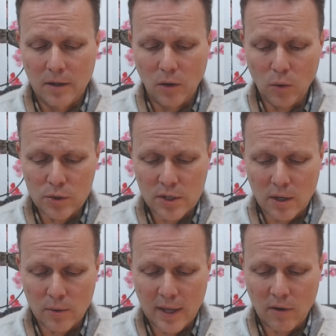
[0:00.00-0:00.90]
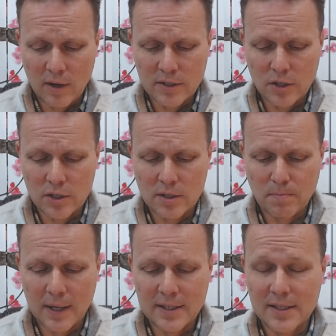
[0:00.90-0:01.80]
Also, there are such
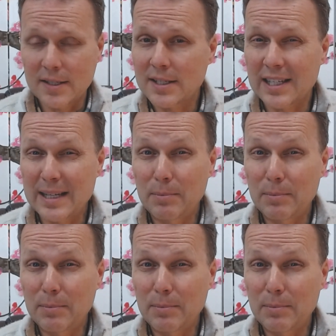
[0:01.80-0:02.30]
places as sleep